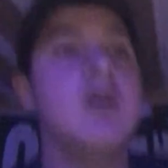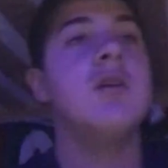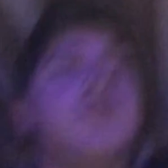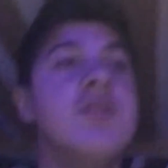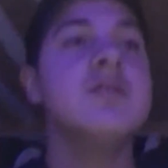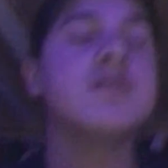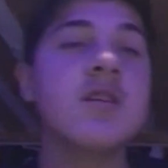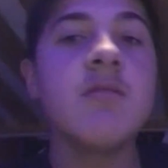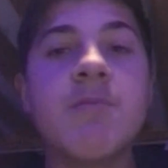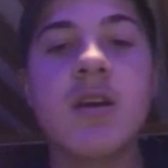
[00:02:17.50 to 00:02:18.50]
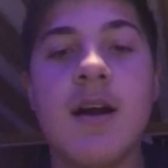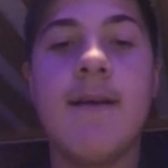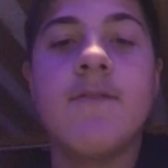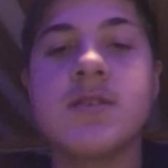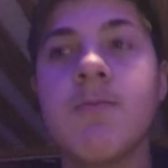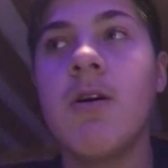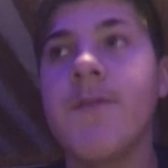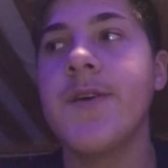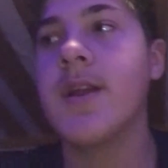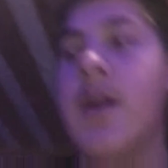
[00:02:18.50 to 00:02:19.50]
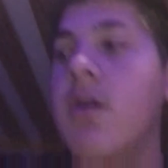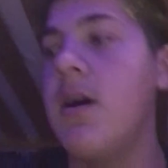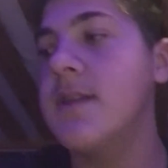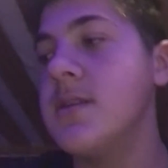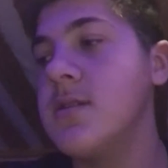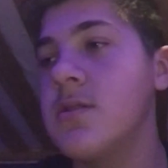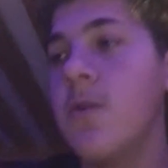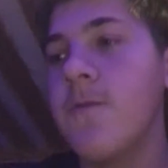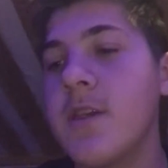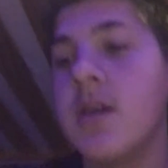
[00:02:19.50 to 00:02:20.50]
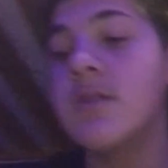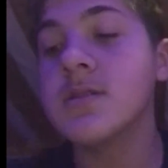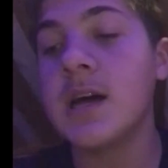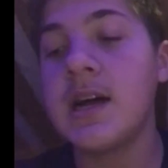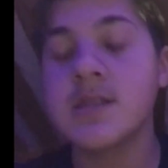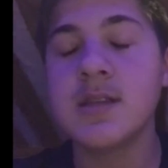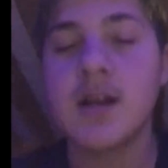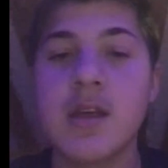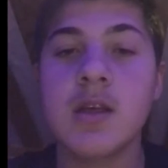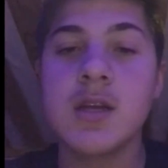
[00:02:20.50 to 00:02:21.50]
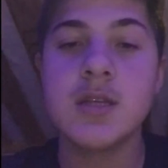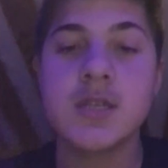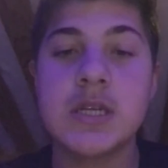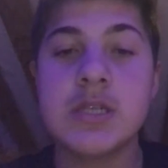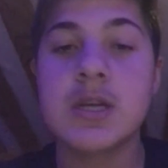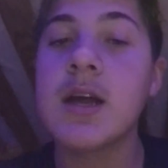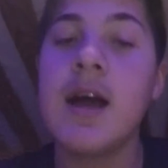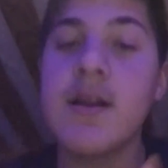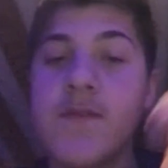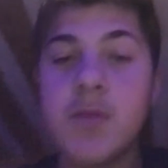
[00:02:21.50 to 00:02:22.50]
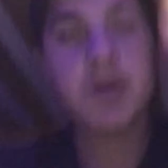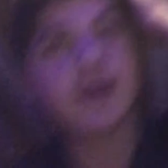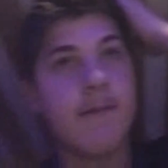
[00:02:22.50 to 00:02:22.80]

this is gonna be kind of a small video. I did two videos last night just kind of to make up